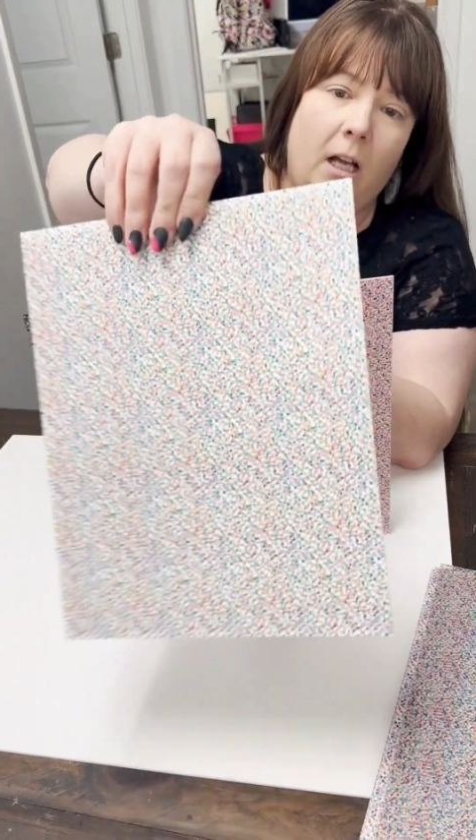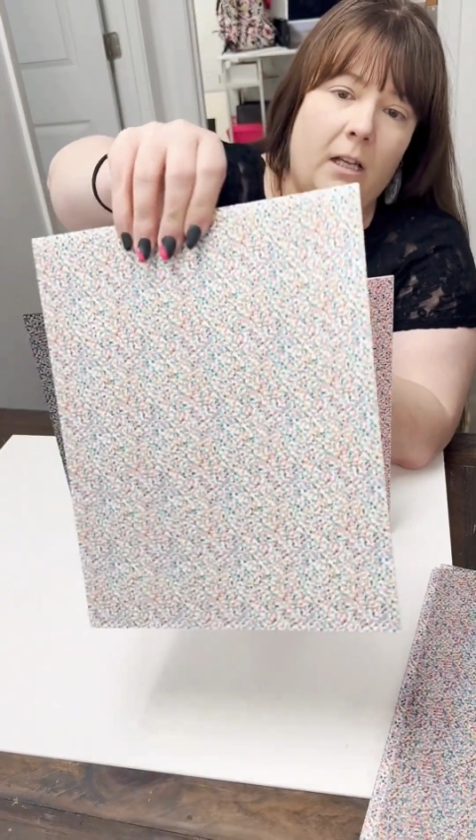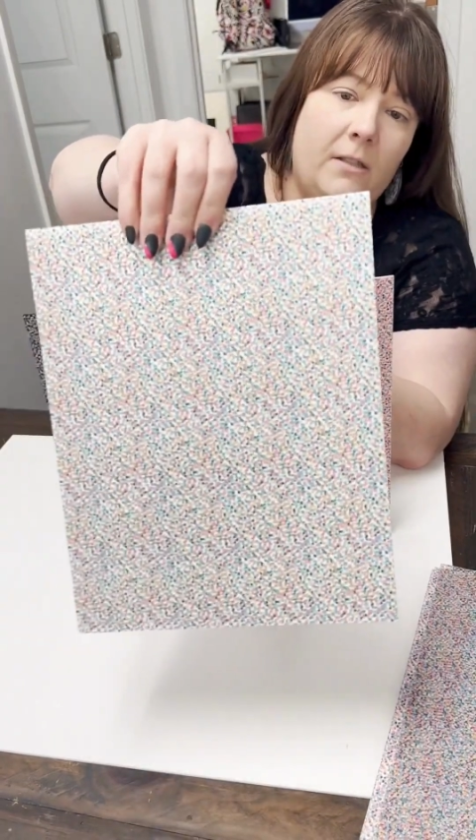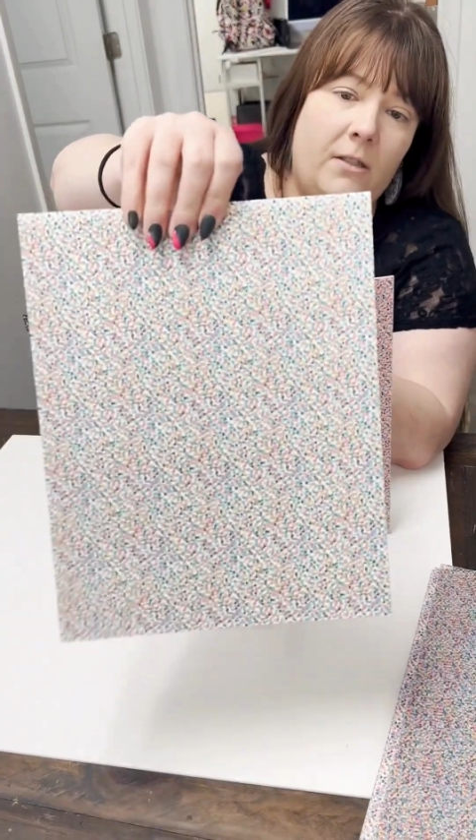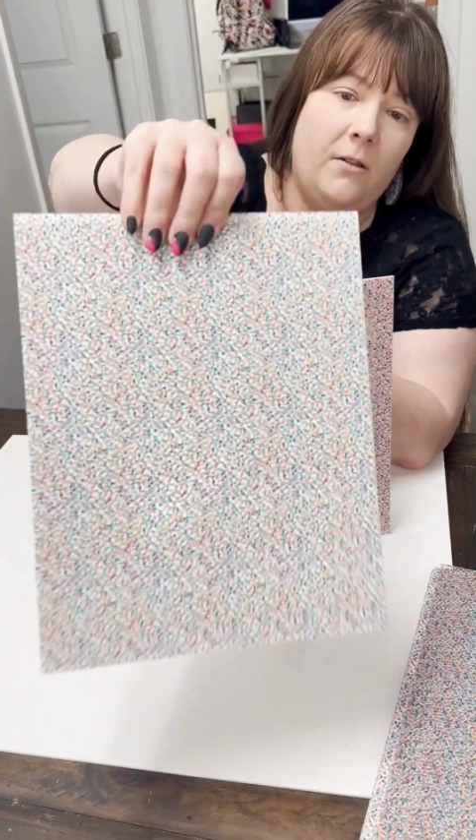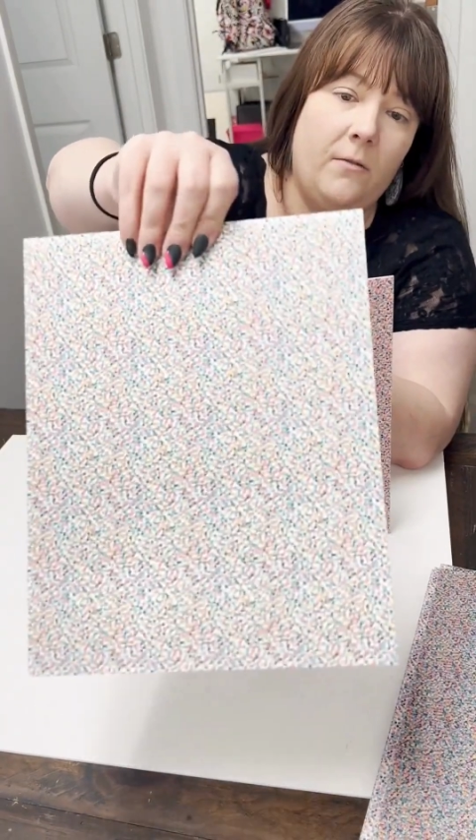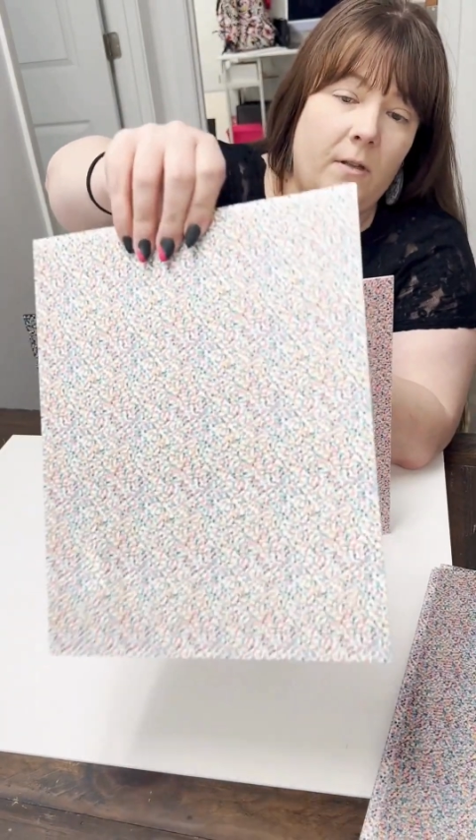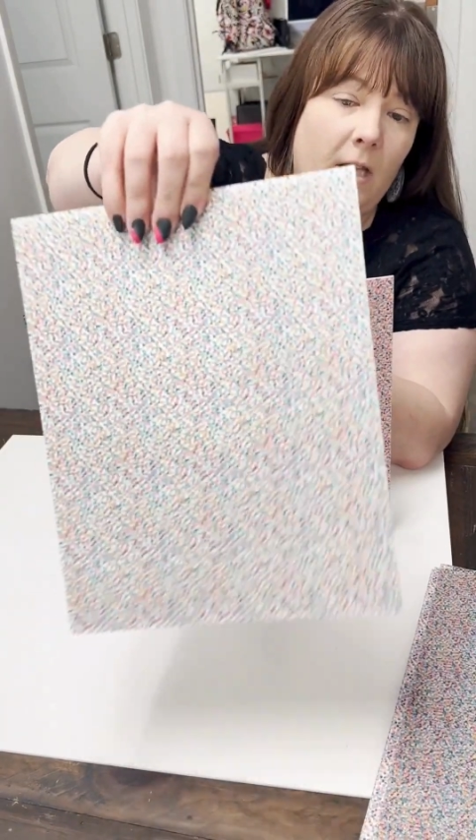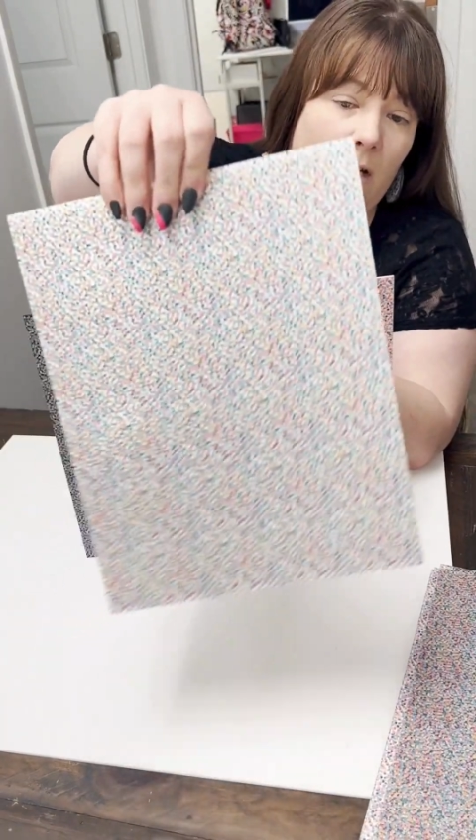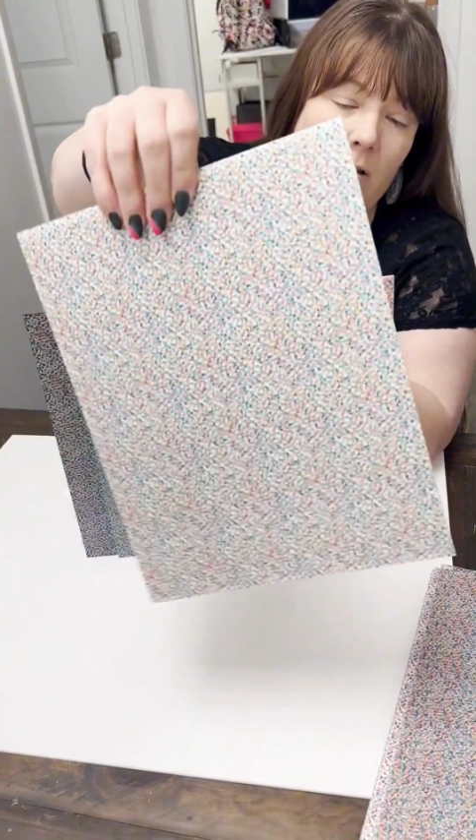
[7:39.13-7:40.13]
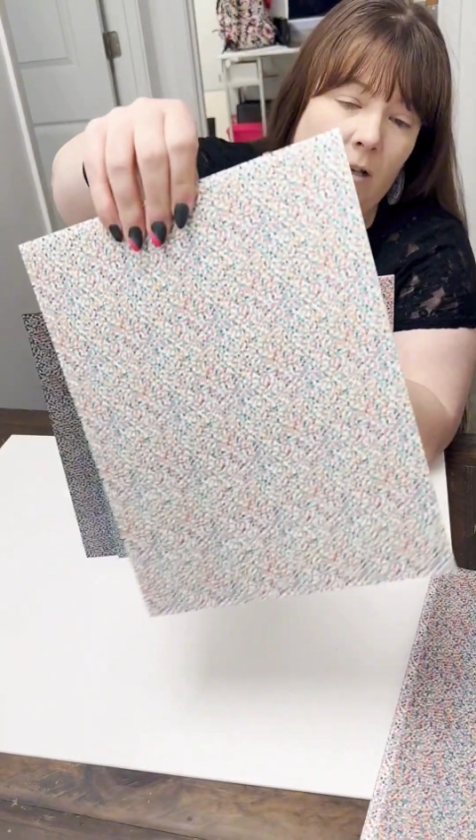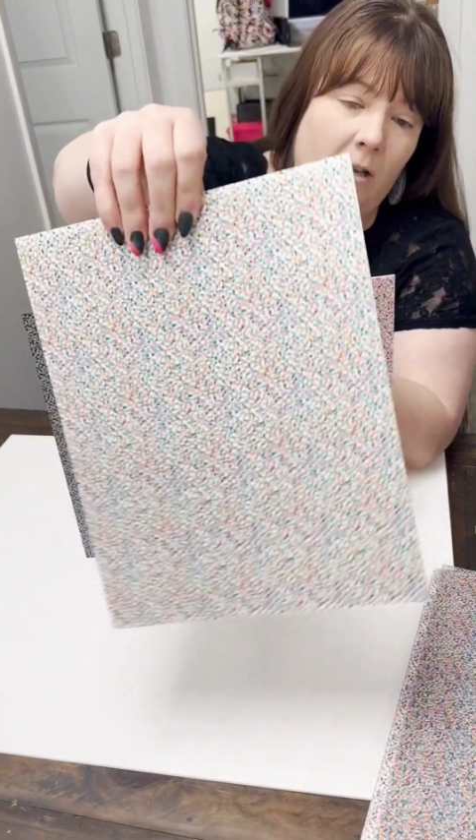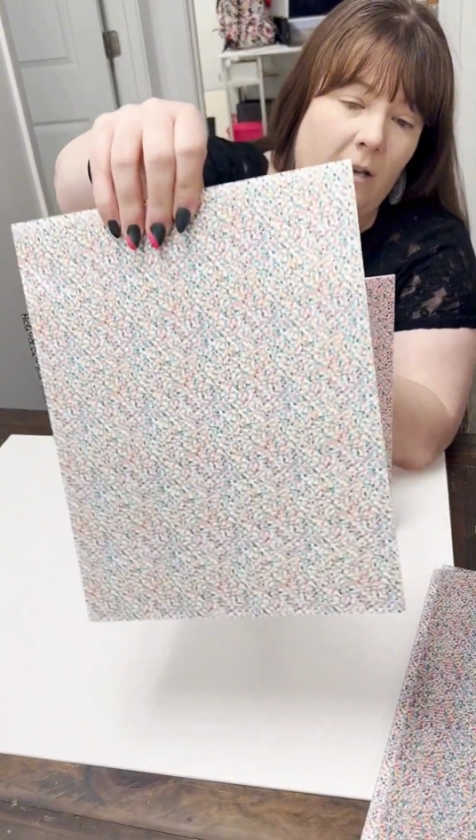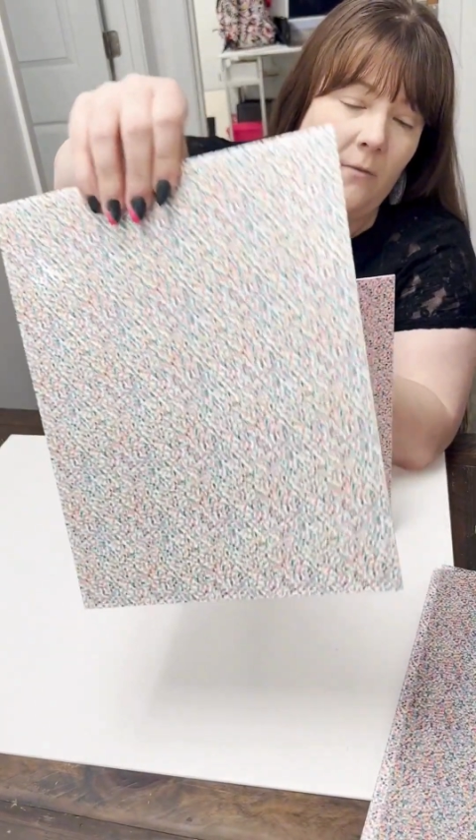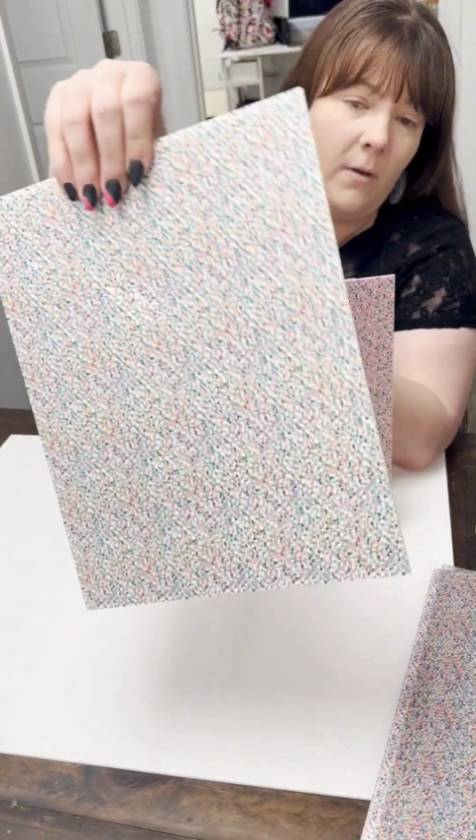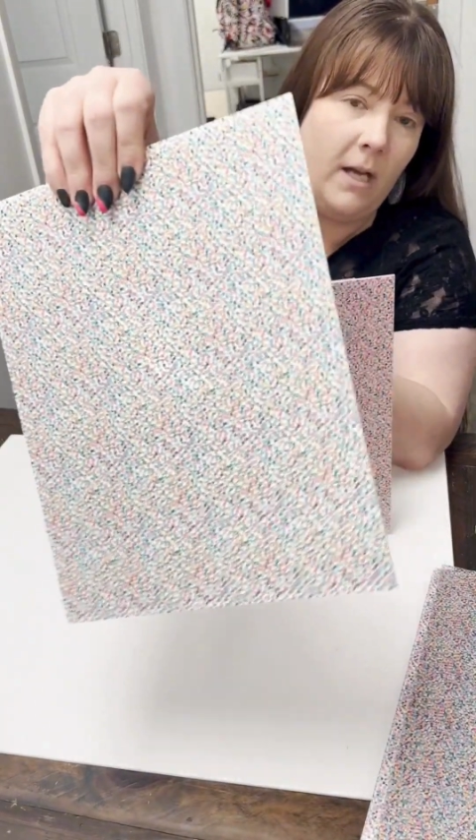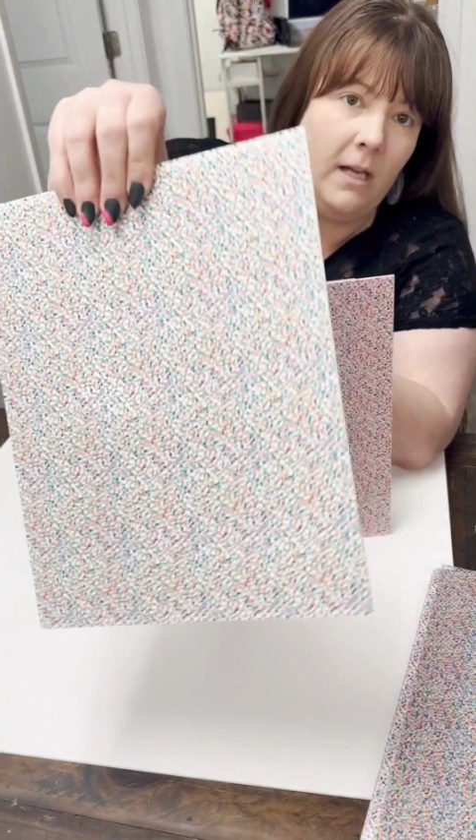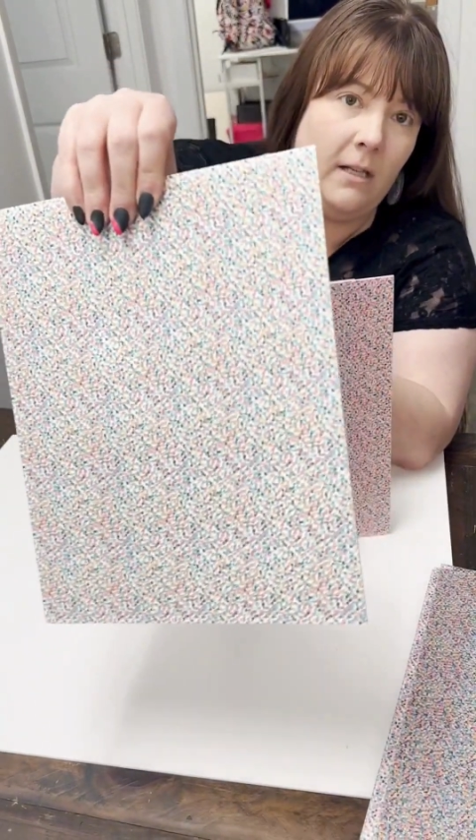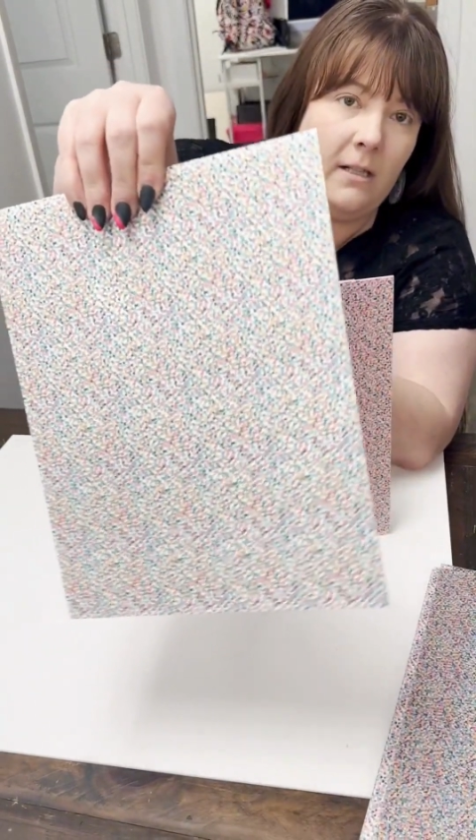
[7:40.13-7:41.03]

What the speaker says: So that'll engrave white,